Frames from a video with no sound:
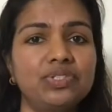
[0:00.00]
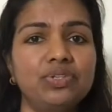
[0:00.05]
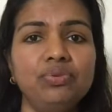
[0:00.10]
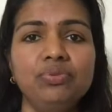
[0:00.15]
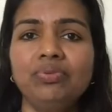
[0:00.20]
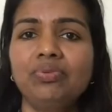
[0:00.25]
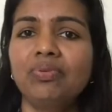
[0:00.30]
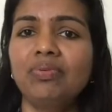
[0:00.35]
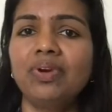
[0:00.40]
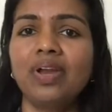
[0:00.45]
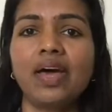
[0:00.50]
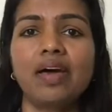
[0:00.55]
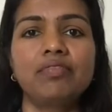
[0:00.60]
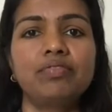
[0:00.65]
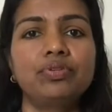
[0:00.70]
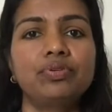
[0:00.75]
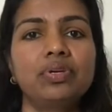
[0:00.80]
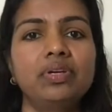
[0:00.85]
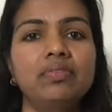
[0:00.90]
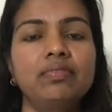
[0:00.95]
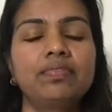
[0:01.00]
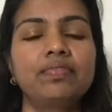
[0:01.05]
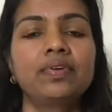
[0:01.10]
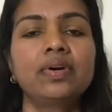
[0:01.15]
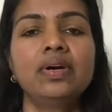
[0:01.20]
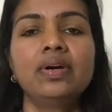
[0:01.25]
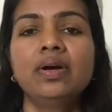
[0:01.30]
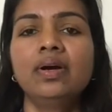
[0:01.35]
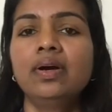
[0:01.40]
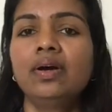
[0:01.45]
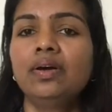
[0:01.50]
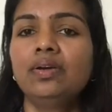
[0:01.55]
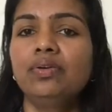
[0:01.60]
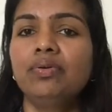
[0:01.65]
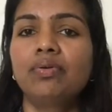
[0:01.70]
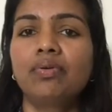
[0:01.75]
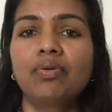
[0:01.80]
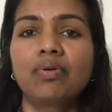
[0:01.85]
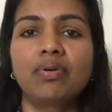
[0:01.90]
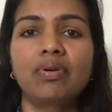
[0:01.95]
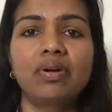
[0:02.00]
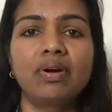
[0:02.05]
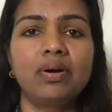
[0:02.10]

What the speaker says: You don't have to give your